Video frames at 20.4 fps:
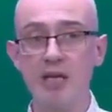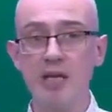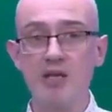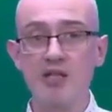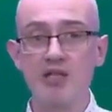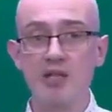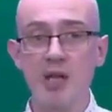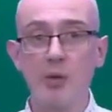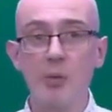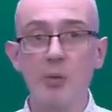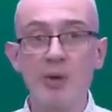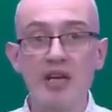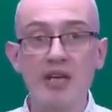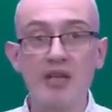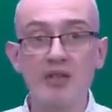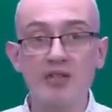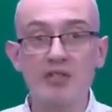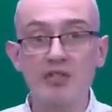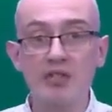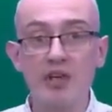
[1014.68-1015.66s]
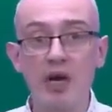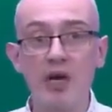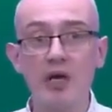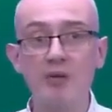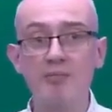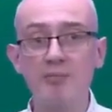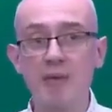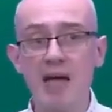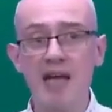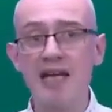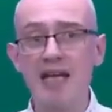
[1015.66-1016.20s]
So we can start
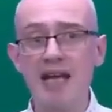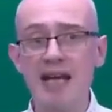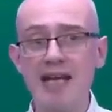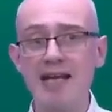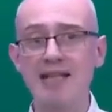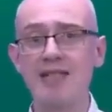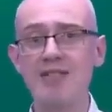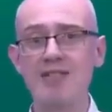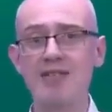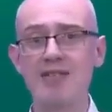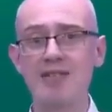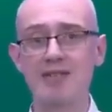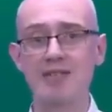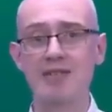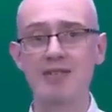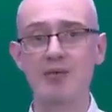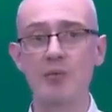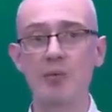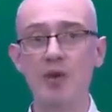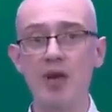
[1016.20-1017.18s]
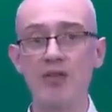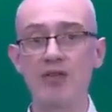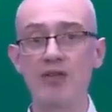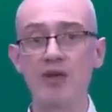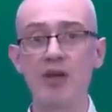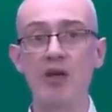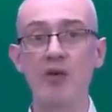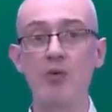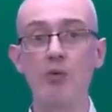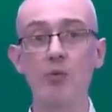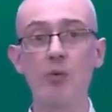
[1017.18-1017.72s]
many answers with,
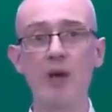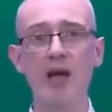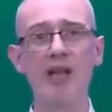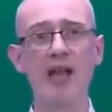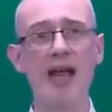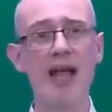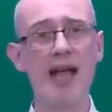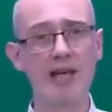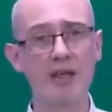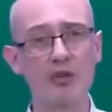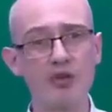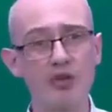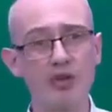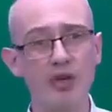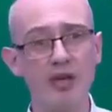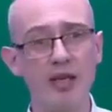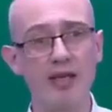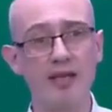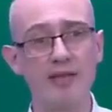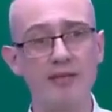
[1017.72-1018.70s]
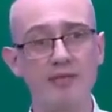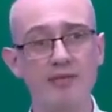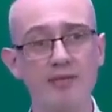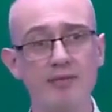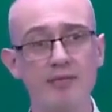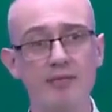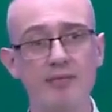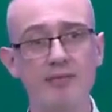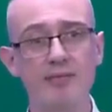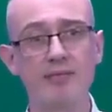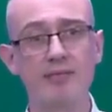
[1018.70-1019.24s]
well, actually.
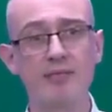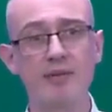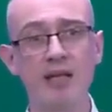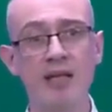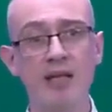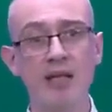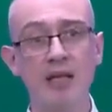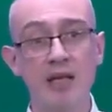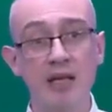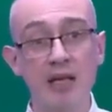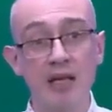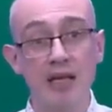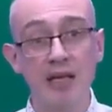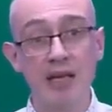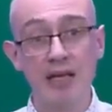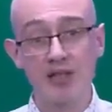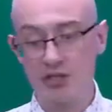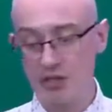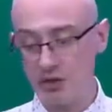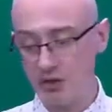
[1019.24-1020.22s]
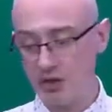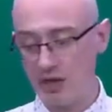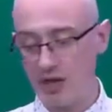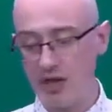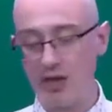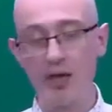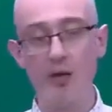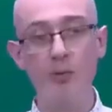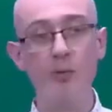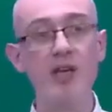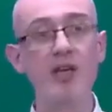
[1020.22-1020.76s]
Let's look at
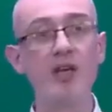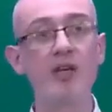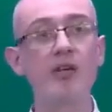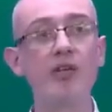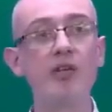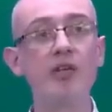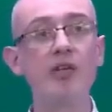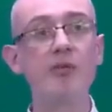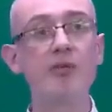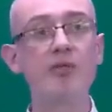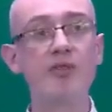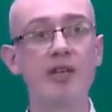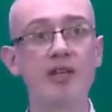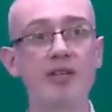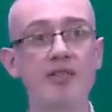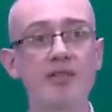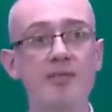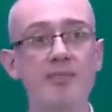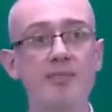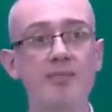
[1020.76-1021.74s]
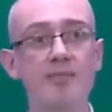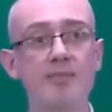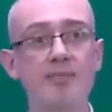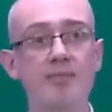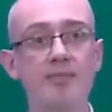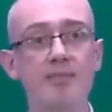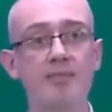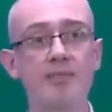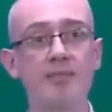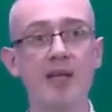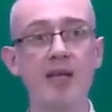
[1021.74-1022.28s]
how we can use this.
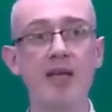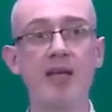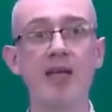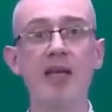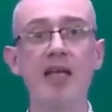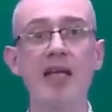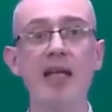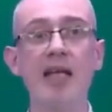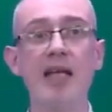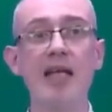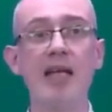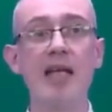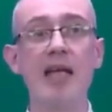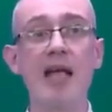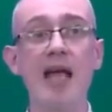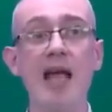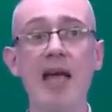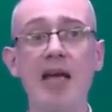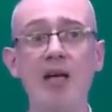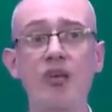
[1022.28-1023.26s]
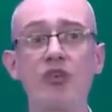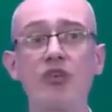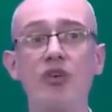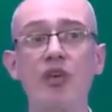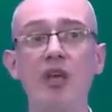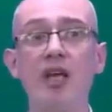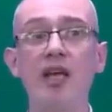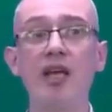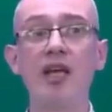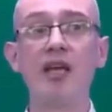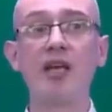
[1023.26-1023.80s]

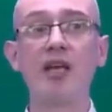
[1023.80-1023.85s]
Actually